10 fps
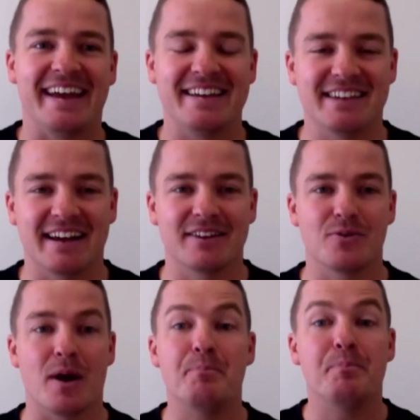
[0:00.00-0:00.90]
Exactly
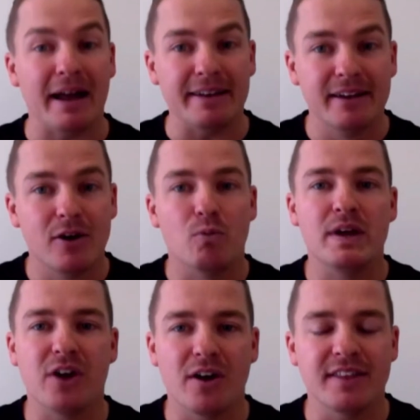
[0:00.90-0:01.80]
right. But we
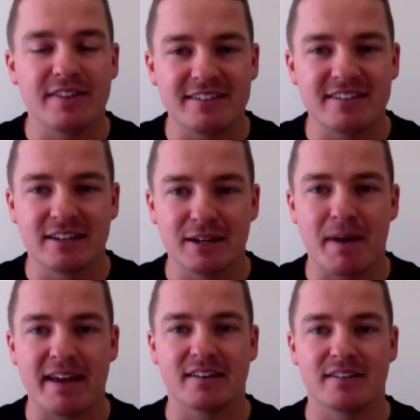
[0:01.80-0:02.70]
know that this is going to
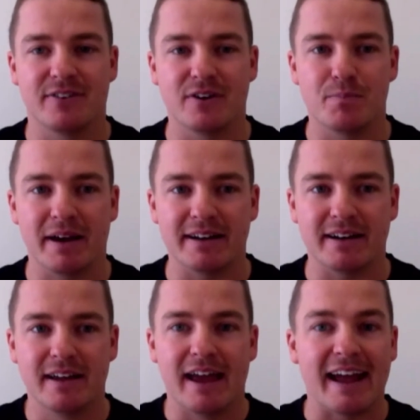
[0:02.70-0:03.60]
make us feel better.
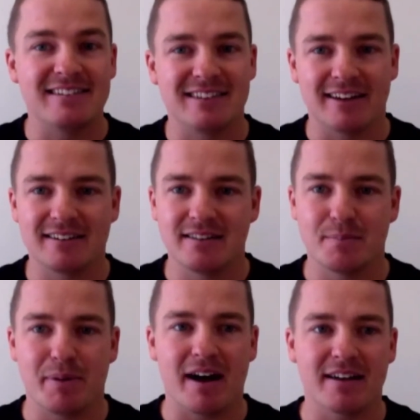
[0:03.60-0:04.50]
It's done it in the
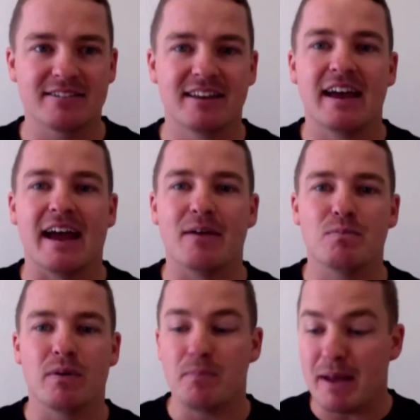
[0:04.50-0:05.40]
past.
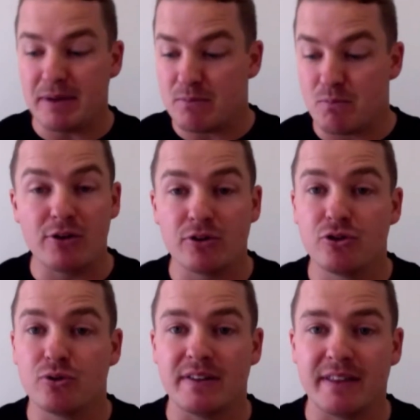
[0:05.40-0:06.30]
And maybe it might not
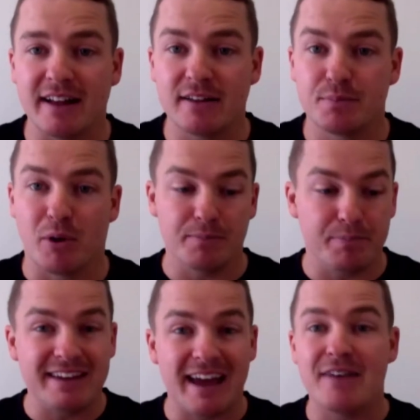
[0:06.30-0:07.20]
do it in that spot,
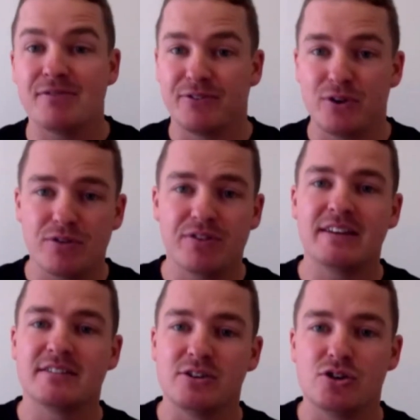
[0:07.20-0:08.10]
but to have a few
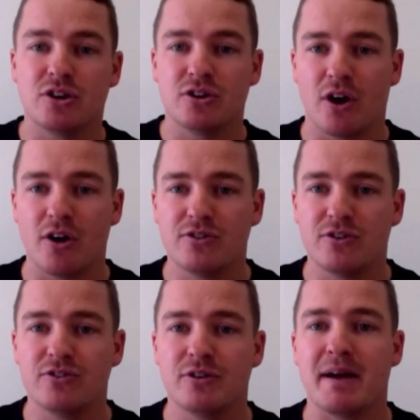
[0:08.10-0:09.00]
things that you can go
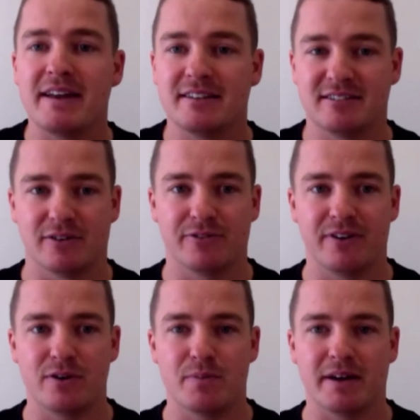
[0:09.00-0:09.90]
to make yourself
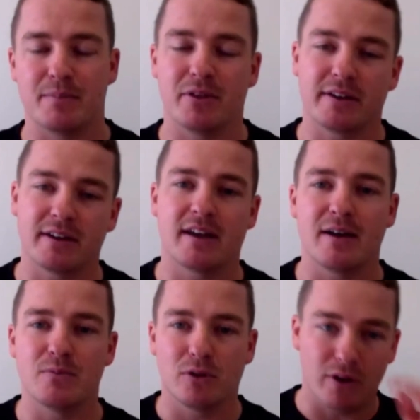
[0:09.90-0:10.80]
feel better. Be like,
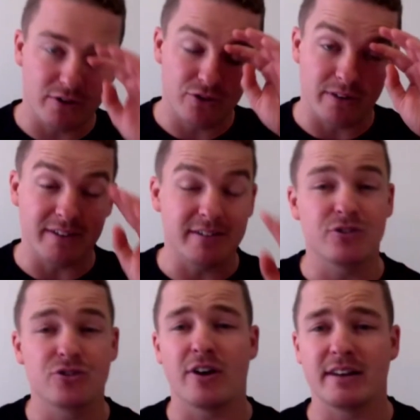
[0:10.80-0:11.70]
okay, well, I enjoy this, and
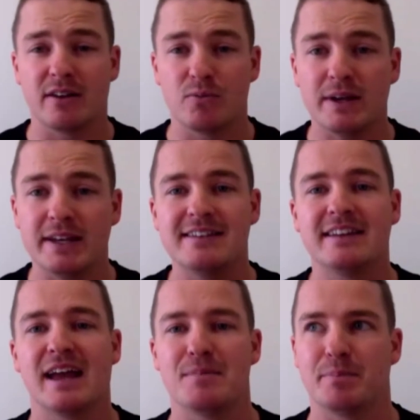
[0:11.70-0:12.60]
we need to
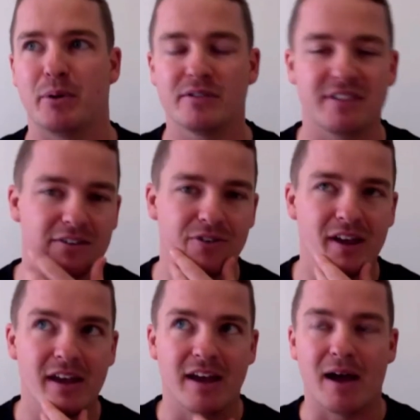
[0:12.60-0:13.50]
keep it positive.
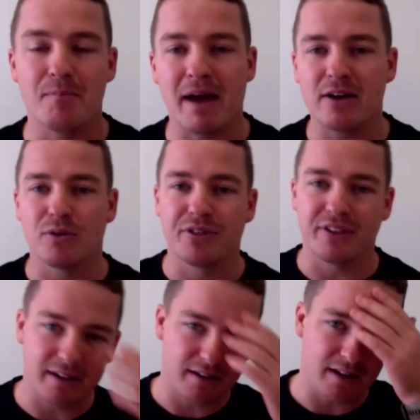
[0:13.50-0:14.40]
A male
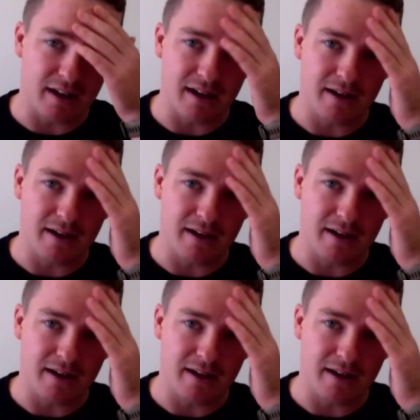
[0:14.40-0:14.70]
thing